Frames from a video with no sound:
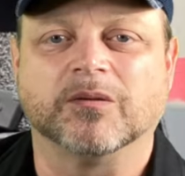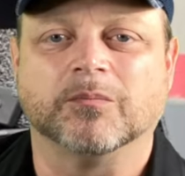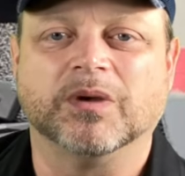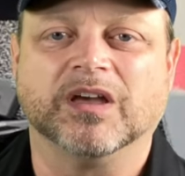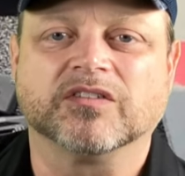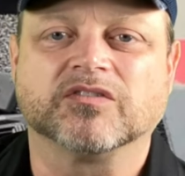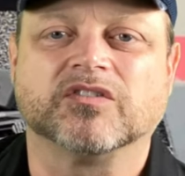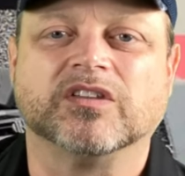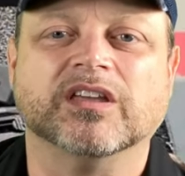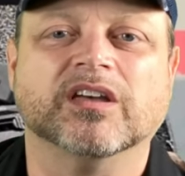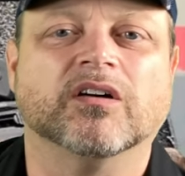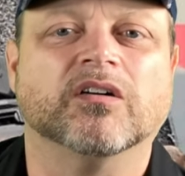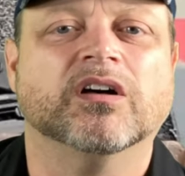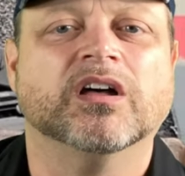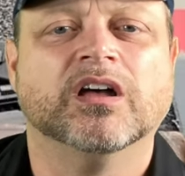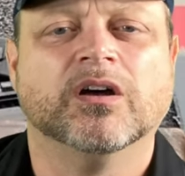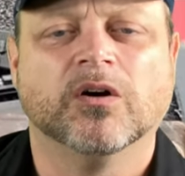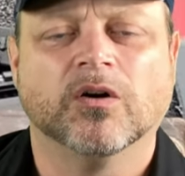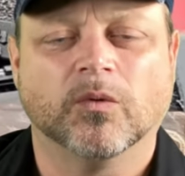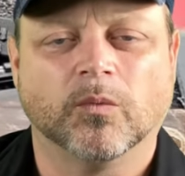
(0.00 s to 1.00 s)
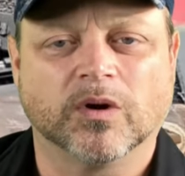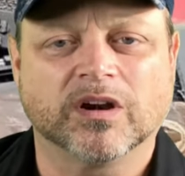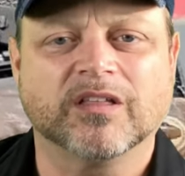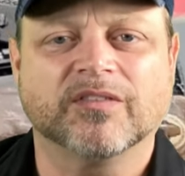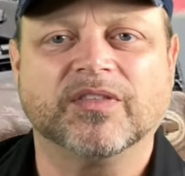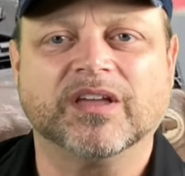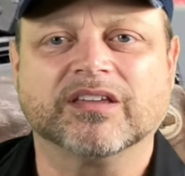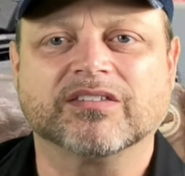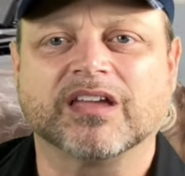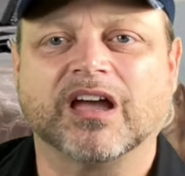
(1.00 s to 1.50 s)
the best deal. One of
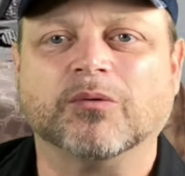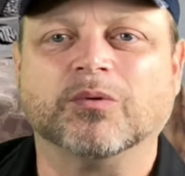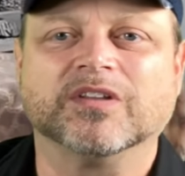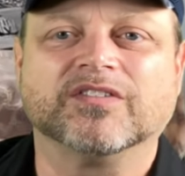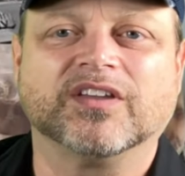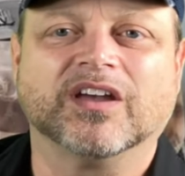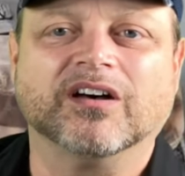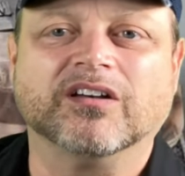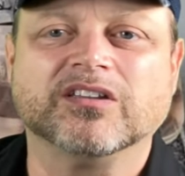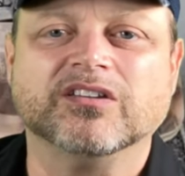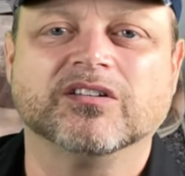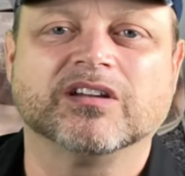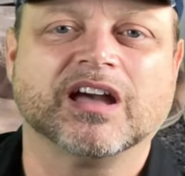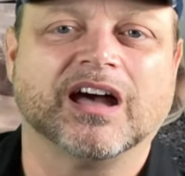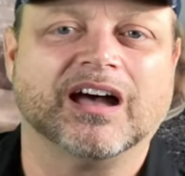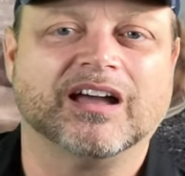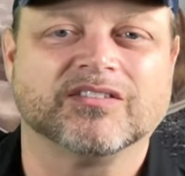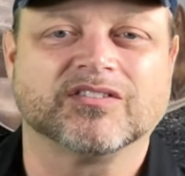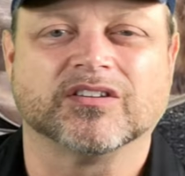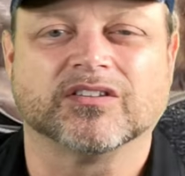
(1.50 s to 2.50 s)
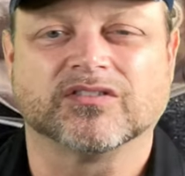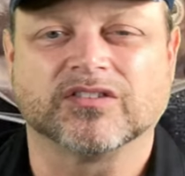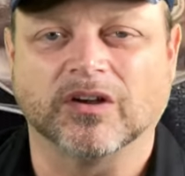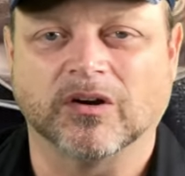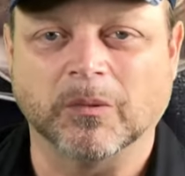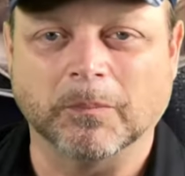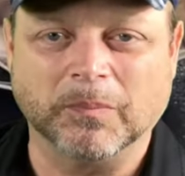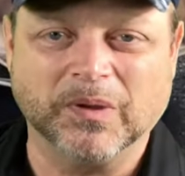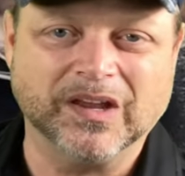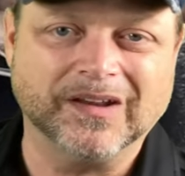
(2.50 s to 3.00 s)
the things I would tell you guys is
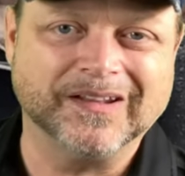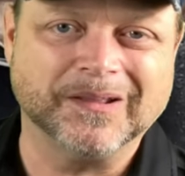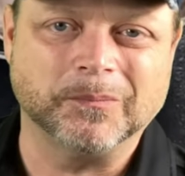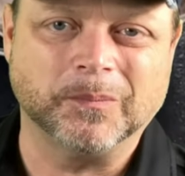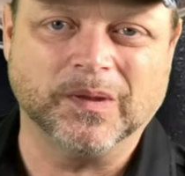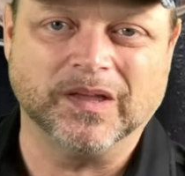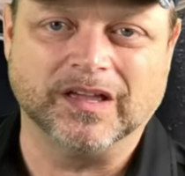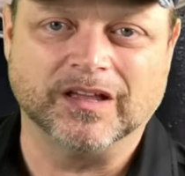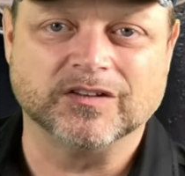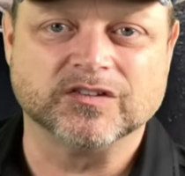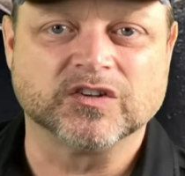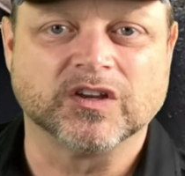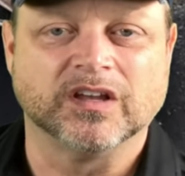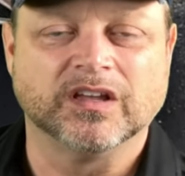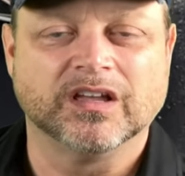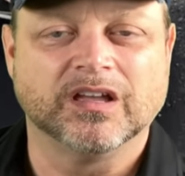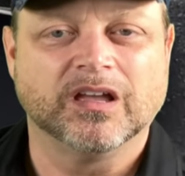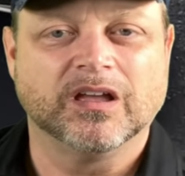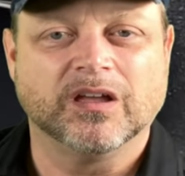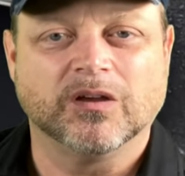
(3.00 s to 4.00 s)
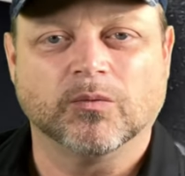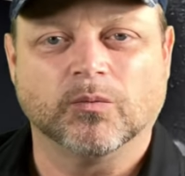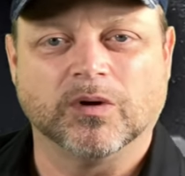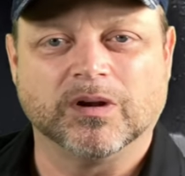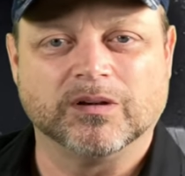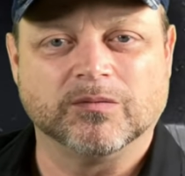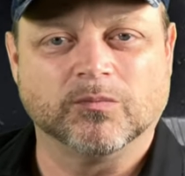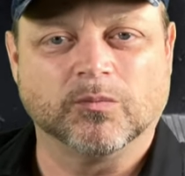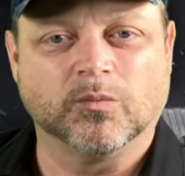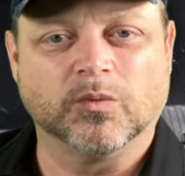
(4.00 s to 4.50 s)
don't penny pinch.
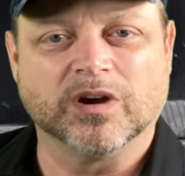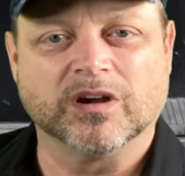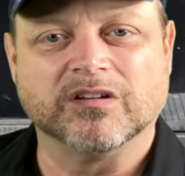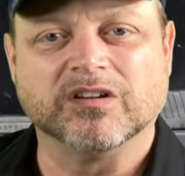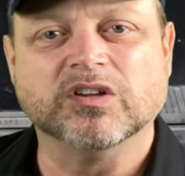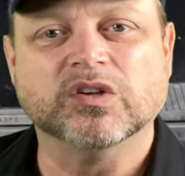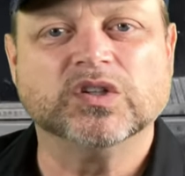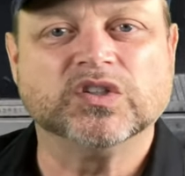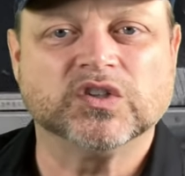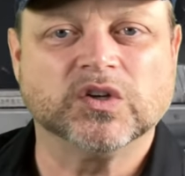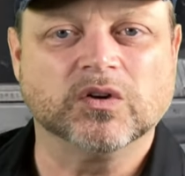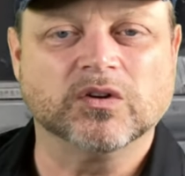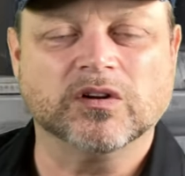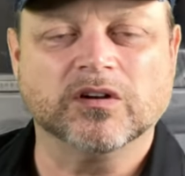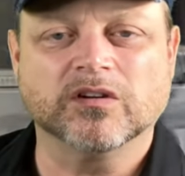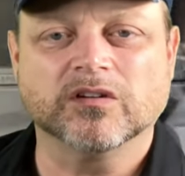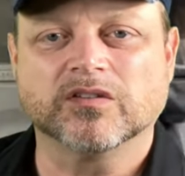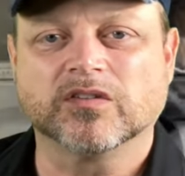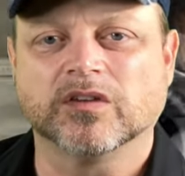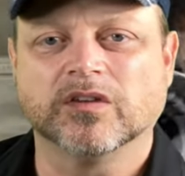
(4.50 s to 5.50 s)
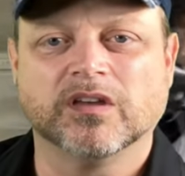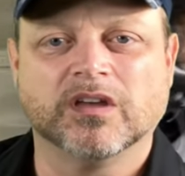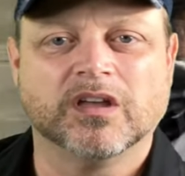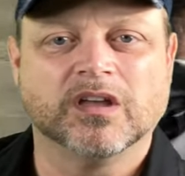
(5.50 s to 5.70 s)
When we're new shooters,